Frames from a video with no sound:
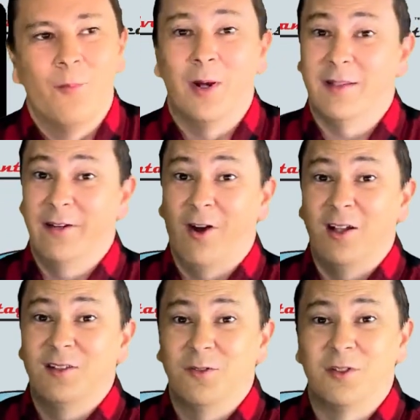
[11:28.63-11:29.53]
But they've
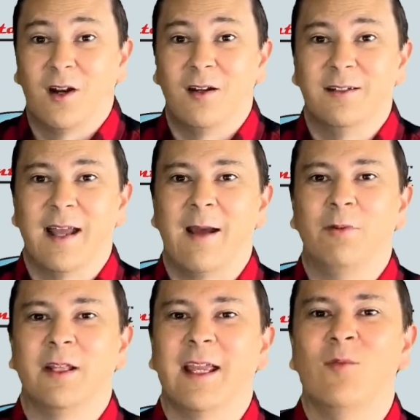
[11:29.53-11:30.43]
also started
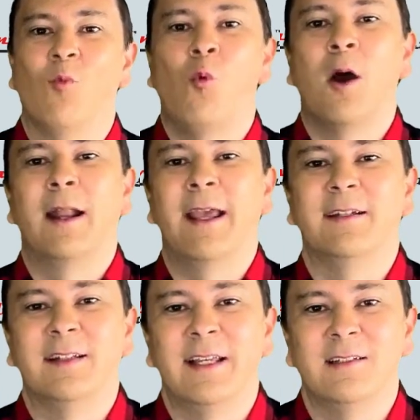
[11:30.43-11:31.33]
dabbling in
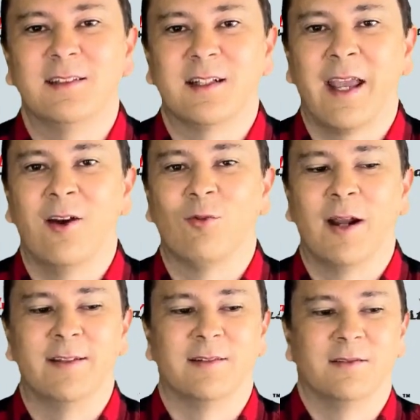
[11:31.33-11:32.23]
118th scale
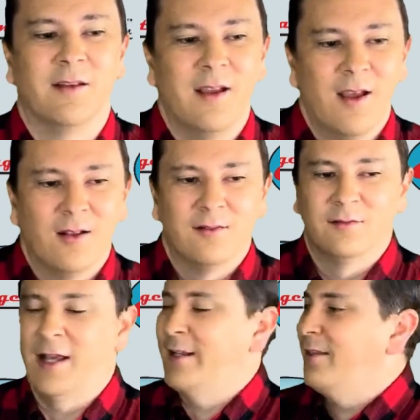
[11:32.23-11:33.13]
resin,
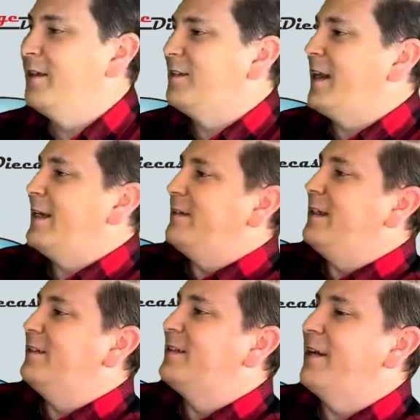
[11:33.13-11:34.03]
like this
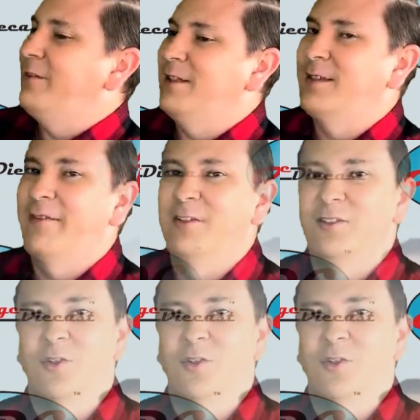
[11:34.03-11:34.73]
1977